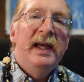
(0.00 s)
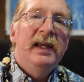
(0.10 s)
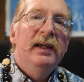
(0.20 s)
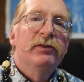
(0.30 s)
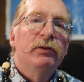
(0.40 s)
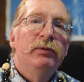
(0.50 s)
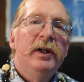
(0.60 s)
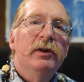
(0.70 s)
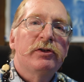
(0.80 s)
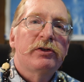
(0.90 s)
is a
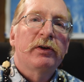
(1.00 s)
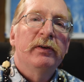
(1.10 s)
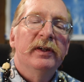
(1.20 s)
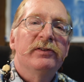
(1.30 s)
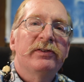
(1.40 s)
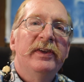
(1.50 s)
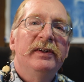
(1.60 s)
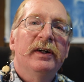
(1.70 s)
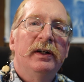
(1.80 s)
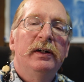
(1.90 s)
reassurance
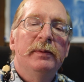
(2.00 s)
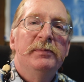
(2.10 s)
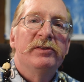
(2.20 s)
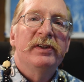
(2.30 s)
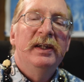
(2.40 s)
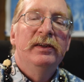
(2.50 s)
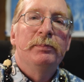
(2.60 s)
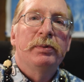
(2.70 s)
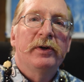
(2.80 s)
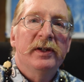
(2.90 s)
that comes in the
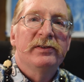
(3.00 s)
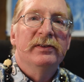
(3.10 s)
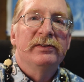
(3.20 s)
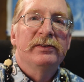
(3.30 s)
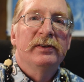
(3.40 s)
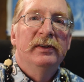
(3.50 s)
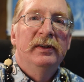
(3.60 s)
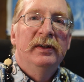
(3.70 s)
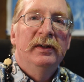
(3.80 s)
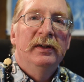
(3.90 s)
presence
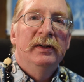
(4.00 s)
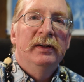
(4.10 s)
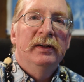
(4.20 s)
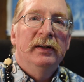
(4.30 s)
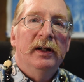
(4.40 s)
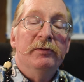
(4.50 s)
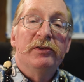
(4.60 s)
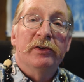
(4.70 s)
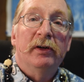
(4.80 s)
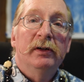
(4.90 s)
of
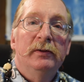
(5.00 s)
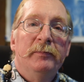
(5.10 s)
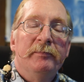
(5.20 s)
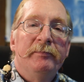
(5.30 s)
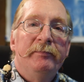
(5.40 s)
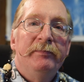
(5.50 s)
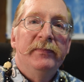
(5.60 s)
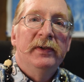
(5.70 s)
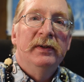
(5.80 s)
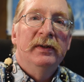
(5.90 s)
sorrow,
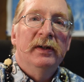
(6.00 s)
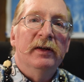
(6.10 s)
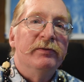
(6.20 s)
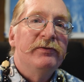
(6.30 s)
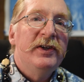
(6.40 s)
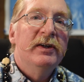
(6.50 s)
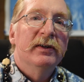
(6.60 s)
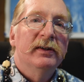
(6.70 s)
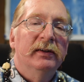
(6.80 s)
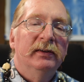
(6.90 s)
of
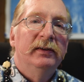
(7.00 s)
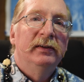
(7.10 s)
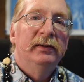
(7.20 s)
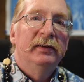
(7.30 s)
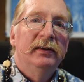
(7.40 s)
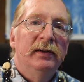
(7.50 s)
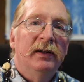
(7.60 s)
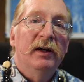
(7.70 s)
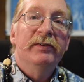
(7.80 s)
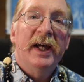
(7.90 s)
fear,
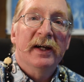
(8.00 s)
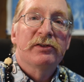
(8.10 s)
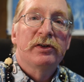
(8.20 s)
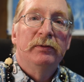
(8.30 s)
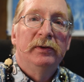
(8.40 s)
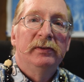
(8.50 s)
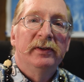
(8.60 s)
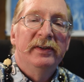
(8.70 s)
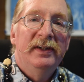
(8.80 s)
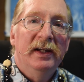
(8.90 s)
of actual
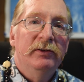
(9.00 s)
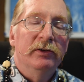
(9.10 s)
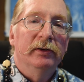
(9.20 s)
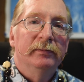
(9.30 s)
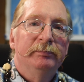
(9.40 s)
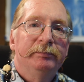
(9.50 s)
danger.